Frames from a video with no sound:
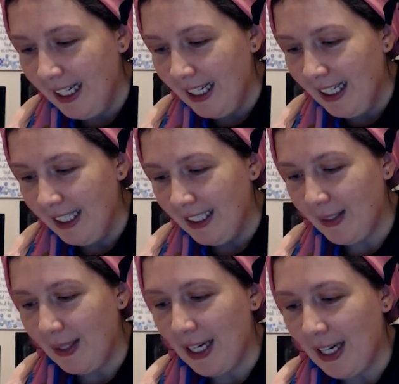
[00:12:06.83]
So he
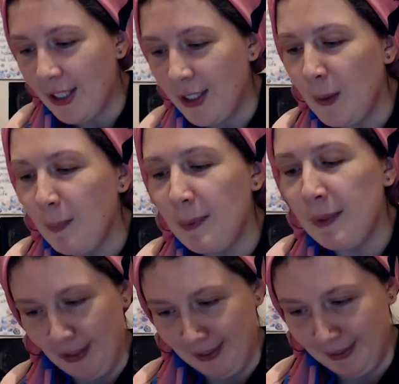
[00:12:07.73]
had two
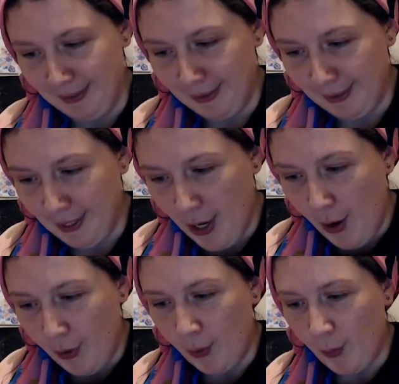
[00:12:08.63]
personages,
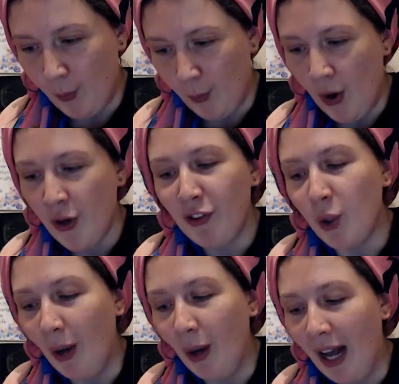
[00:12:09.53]
the one of the
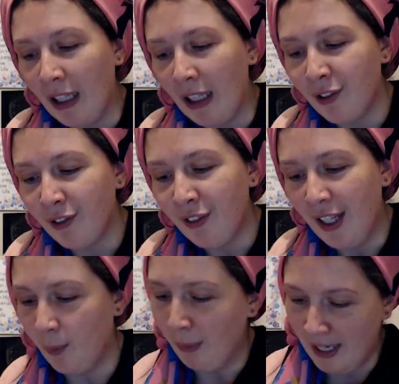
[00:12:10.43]
12 and the one
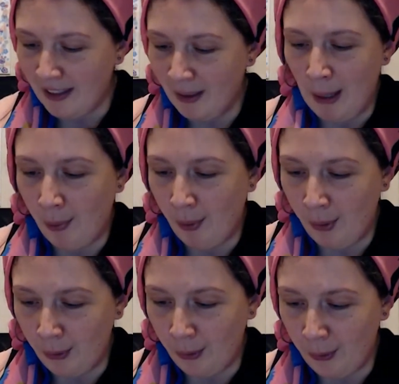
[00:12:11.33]
presented by
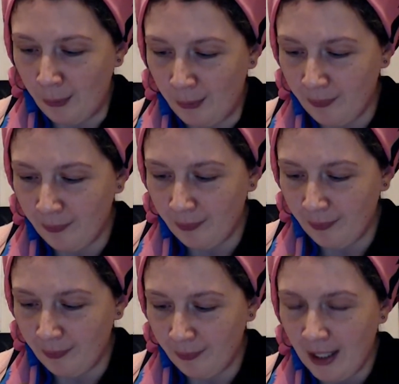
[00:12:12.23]
Paul.
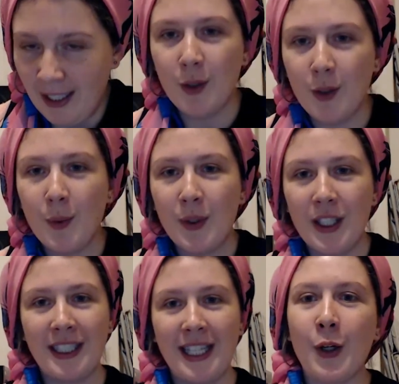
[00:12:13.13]
Now, I just want to say,
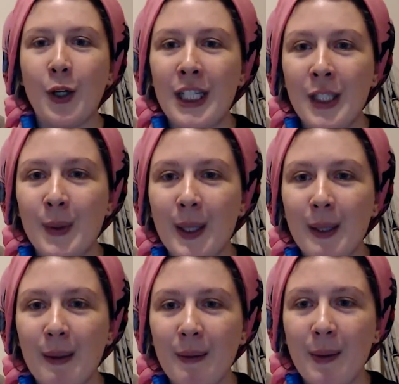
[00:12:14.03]
I won't go into
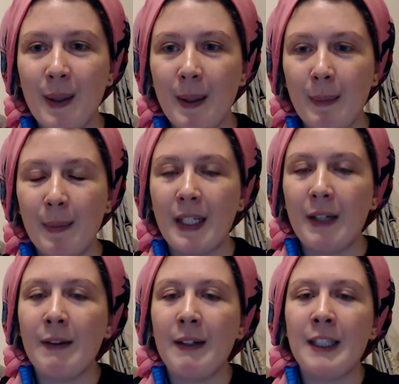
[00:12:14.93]
it, but there
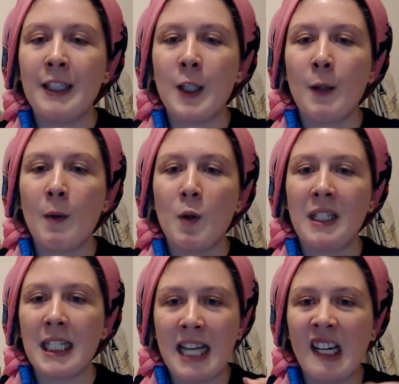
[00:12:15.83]
is so much
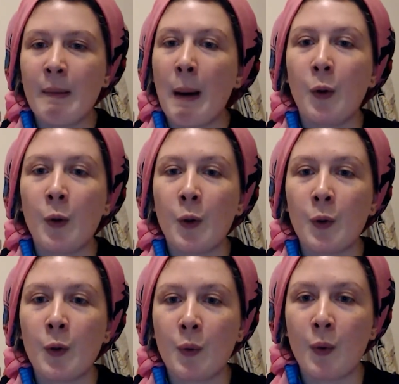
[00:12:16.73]
misunderstanding about Paul's
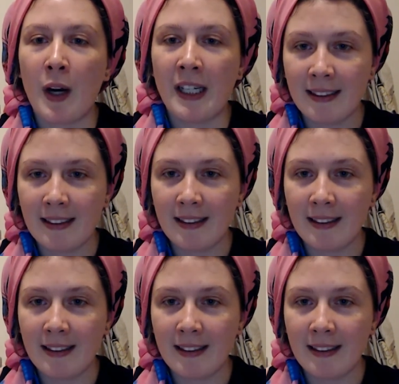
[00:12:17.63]
writings.